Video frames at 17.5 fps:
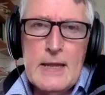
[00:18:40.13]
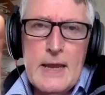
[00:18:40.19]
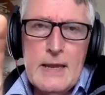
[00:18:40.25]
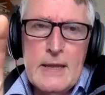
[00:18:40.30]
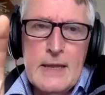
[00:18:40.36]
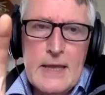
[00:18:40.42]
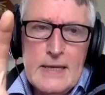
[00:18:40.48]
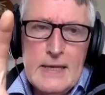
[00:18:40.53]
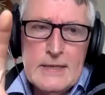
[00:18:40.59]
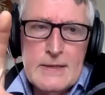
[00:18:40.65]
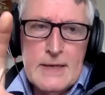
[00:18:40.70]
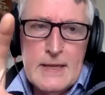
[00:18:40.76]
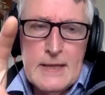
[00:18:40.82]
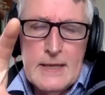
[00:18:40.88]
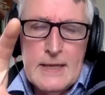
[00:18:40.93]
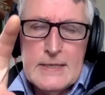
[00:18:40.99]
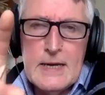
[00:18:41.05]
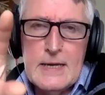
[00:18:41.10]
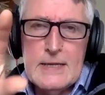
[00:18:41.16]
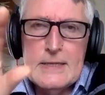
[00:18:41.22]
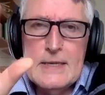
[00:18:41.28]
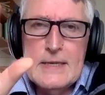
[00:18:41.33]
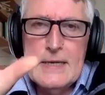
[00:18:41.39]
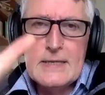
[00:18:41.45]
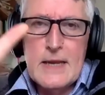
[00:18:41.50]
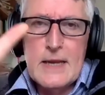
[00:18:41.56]
these
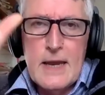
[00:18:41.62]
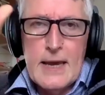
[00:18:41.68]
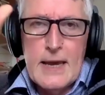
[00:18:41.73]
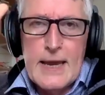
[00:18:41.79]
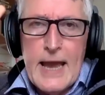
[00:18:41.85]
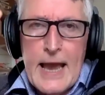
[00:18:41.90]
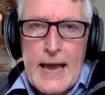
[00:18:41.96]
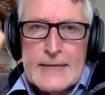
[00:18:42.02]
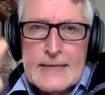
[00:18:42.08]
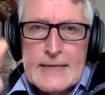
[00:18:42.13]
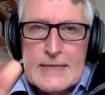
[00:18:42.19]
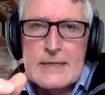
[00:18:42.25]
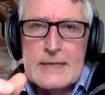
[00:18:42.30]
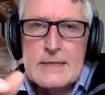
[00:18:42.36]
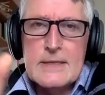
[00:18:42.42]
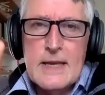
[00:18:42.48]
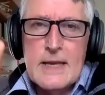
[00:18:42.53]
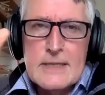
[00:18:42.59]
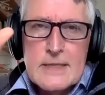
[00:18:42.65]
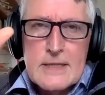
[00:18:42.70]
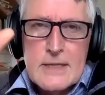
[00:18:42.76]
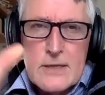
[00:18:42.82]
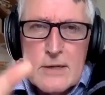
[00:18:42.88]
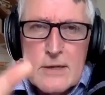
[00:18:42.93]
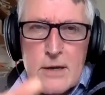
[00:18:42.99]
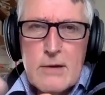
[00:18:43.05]
ideas are like acids. They
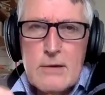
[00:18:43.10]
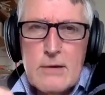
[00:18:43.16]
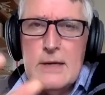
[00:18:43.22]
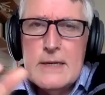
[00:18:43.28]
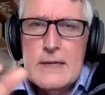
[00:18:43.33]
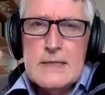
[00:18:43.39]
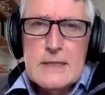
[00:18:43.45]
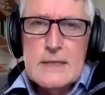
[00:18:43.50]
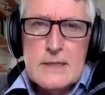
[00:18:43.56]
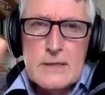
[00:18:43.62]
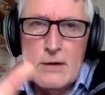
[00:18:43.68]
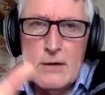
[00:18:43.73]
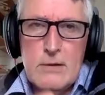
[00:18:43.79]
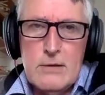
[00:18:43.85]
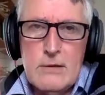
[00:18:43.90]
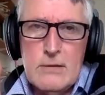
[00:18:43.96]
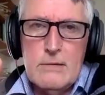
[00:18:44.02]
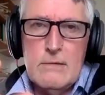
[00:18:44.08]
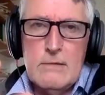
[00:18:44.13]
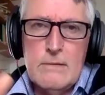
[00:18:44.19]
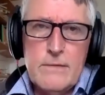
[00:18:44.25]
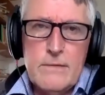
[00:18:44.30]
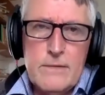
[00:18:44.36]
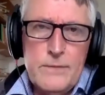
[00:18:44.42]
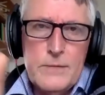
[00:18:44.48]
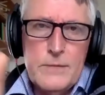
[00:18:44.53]
slowly
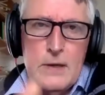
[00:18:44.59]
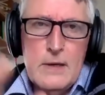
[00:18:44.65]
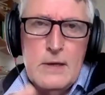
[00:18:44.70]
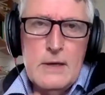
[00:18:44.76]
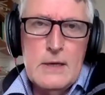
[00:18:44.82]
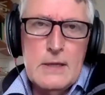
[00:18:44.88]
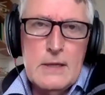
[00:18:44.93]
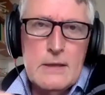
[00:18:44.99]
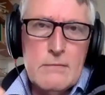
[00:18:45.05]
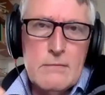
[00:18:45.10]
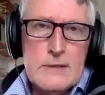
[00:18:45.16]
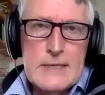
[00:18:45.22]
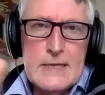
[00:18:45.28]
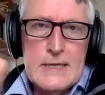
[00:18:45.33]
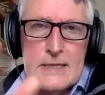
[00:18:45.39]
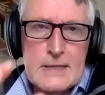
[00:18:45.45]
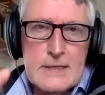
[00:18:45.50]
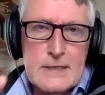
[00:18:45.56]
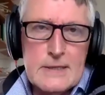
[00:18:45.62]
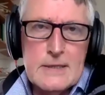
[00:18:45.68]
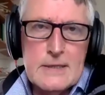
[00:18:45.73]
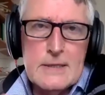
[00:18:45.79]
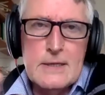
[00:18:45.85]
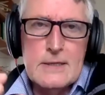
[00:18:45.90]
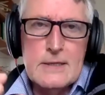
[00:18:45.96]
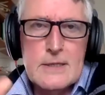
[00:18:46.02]
dissolve the
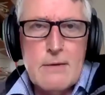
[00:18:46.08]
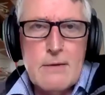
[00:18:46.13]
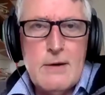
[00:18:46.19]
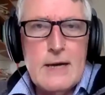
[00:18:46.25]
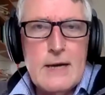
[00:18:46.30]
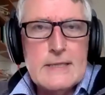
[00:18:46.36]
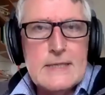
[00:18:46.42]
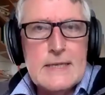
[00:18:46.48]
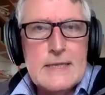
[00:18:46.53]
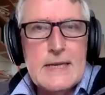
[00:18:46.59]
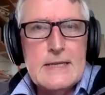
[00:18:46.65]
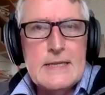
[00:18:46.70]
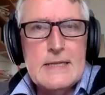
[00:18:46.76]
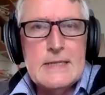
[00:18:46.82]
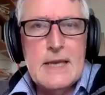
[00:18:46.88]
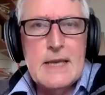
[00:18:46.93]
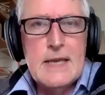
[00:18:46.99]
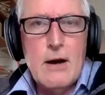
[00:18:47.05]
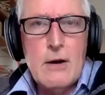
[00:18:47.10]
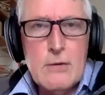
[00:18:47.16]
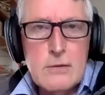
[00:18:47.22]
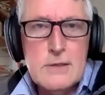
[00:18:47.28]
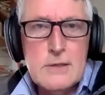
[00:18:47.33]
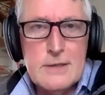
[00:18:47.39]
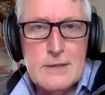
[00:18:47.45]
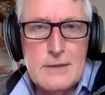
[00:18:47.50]
resistance. And so I see it as the
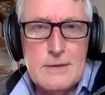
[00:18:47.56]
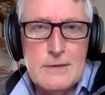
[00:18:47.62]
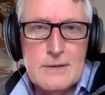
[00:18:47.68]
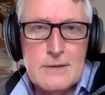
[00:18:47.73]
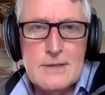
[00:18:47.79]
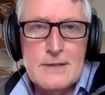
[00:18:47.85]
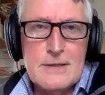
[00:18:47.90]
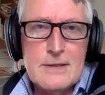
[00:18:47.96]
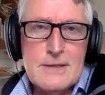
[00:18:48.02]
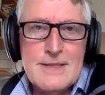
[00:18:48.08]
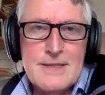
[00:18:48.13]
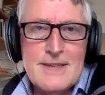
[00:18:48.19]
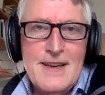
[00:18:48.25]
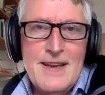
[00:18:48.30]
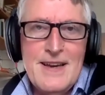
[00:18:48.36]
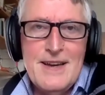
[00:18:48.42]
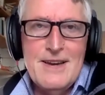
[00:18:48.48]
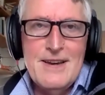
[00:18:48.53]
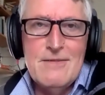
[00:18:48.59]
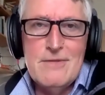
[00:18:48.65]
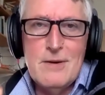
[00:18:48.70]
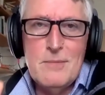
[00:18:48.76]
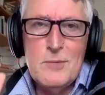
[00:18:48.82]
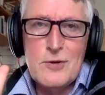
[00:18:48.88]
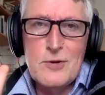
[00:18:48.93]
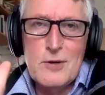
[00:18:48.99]
older doctors who are
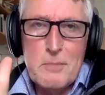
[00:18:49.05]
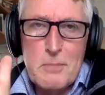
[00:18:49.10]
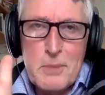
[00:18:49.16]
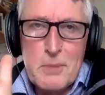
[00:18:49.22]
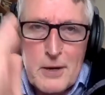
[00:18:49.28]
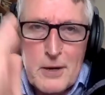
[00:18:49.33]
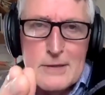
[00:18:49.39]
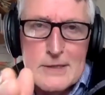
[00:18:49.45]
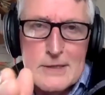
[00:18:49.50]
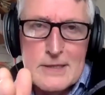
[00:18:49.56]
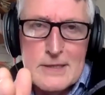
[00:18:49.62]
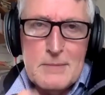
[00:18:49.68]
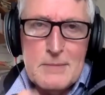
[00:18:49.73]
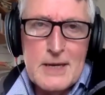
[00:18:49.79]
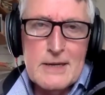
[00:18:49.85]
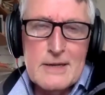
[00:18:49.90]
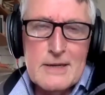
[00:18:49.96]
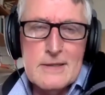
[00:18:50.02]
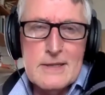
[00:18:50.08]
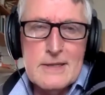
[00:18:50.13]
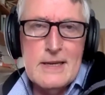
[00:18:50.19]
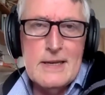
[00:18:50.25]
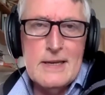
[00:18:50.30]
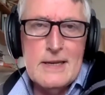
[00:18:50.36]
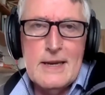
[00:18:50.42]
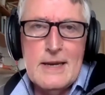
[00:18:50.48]
more opposed to medical
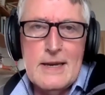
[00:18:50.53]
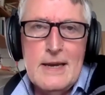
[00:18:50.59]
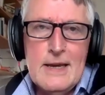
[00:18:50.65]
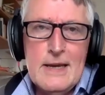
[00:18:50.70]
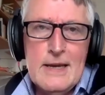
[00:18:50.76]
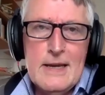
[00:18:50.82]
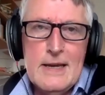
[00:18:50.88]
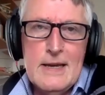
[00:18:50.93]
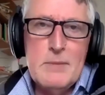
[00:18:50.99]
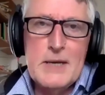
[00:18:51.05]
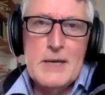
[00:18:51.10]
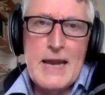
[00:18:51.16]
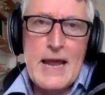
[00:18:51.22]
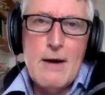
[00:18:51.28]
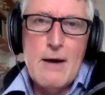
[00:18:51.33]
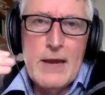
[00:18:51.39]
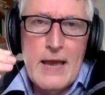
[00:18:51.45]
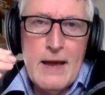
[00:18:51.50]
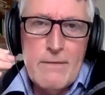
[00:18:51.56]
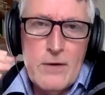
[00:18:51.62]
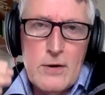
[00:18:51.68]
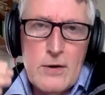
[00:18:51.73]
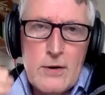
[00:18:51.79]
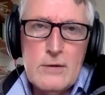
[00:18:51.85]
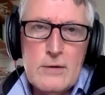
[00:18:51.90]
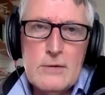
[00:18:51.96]
killing. But now we have a
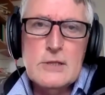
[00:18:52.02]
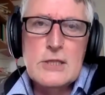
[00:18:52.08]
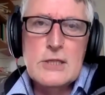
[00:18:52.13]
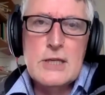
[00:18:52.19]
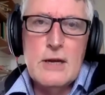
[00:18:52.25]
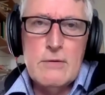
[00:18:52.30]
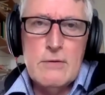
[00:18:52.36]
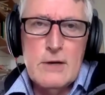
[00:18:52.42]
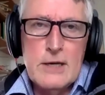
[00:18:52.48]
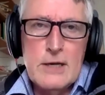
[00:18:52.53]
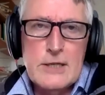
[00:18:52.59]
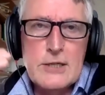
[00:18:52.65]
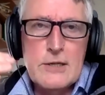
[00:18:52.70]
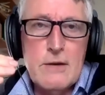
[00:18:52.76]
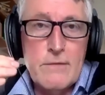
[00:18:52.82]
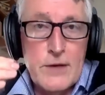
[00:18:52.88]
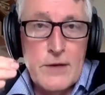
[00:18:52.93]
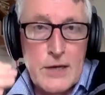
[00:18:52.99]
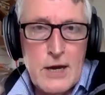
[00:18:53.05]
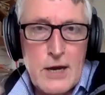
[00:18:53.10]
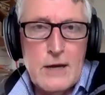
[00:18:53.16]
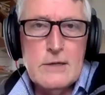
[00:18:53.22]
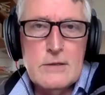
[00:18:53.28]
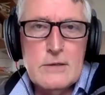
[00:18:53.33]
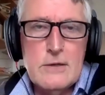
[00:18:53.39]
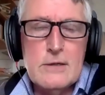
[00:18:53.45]
whole generation of
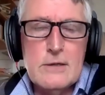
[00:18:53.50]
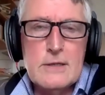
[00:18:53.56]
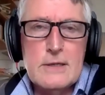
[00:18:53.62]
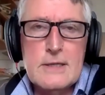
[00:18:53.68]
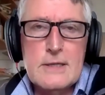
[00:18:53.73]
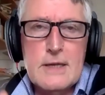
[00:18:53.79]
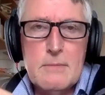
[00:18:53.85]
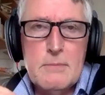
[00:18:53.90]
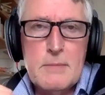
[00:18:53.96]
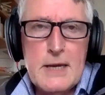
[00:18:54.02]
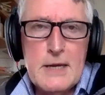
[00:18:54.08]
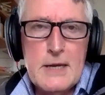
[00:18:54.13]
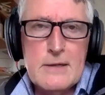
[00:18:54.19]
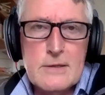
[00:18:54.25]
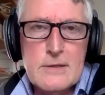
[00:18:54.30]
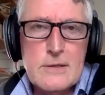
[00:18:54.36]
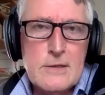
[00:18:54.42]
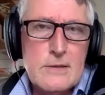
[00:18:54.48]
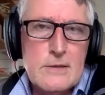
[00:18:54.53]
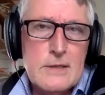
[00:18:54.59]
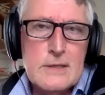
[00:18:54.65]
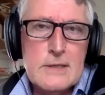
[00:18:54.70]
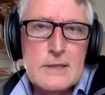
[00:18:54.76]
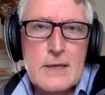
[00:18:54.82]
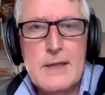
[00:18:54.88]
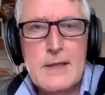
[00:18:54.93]
young doctors and medical
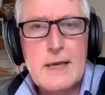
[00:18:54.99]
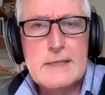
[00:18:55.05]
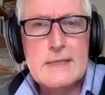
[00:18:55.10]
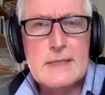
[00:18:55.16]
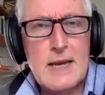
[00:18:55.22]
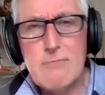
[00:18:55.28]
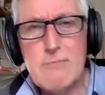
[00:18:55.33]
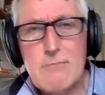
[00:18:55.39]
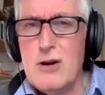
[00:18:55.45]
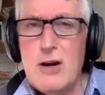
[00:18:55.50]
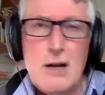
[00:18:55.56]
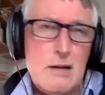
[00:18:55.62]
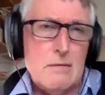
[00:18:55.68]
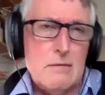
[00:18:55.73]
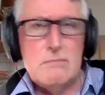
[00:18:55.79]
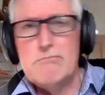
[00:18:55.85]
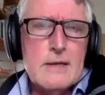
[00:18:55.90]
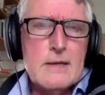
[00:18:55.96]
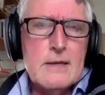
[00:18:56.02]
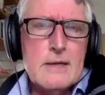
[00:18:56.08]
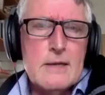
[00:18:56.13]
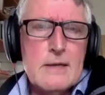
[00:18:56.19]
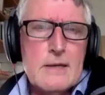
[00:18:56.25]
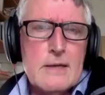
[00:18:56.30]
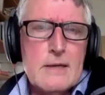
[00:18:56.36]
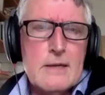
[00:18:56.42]
students, and they say, well, I
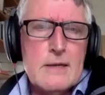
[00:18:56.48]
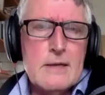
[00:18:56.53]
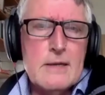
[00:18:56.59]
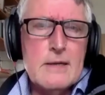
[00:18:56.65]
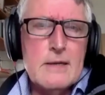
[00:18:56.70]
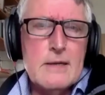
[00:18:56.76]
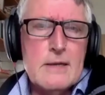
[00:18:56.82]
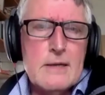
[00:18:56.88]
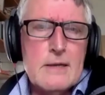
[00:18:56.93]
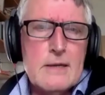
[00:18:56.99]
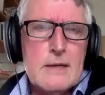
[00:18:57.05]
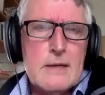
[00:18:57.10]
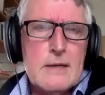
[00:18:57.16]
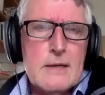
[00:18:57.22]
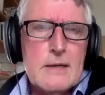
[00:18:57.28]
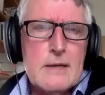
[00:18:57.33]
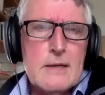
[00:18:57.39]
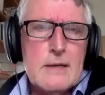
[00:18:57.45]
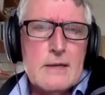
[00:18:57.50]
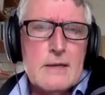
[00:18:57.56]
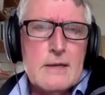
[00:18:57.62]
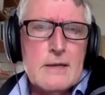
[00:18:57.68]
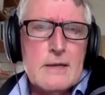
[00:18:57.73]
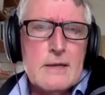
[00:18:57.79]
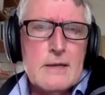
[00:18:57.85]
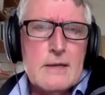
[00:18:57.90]
don't see what's the problem.
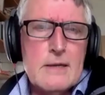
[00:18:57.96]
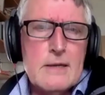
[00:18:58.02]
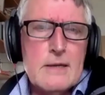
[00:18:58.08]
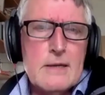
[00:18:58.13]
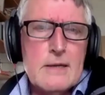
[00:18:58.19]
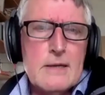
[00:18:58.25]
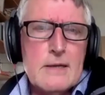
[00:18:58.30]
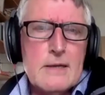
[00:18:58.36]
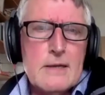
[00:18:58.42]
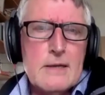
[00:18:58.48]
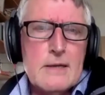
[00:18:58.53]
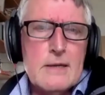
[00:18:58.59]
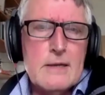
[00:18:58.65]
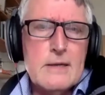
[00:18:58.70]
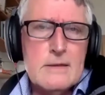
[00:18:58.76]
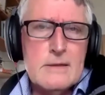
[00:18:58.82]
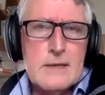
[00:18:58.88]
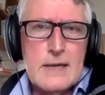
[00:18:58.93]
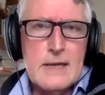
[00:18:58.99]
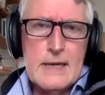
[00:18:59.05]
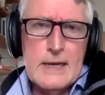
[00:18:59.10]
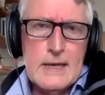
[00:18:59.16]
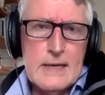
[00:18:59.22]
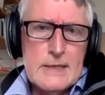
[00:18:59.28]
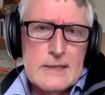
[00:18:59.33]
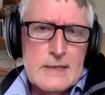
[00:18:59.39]
I think medical
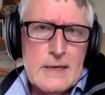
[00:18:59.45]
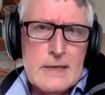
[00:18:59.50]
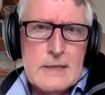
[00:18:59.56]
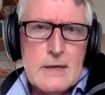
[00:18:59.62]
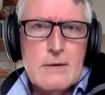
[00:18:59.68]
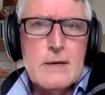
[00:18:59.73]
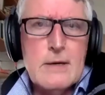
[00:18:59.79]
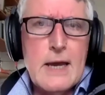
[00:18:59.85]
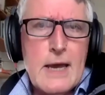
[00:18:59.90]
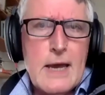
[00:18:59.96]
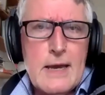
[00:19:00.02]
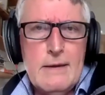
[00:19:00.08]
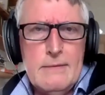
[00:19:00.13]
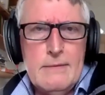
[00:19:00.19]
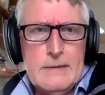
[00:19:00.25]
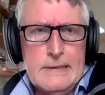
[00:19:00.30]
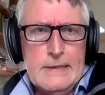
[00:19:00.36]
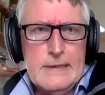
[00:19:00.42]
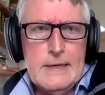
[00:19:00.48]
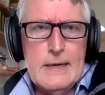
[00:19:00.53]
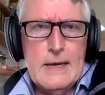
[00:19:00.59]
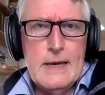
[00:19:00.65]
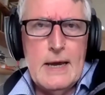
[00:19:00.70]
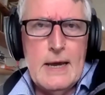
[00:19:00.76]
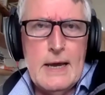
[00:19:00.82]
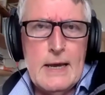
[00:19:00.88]
killing is okay.
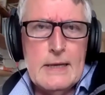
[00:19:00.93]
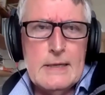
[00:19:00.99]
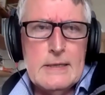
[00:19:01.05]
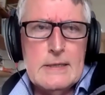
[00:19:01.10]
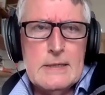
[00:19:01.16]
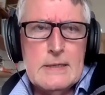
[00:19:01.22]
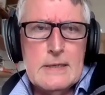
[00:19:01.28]
And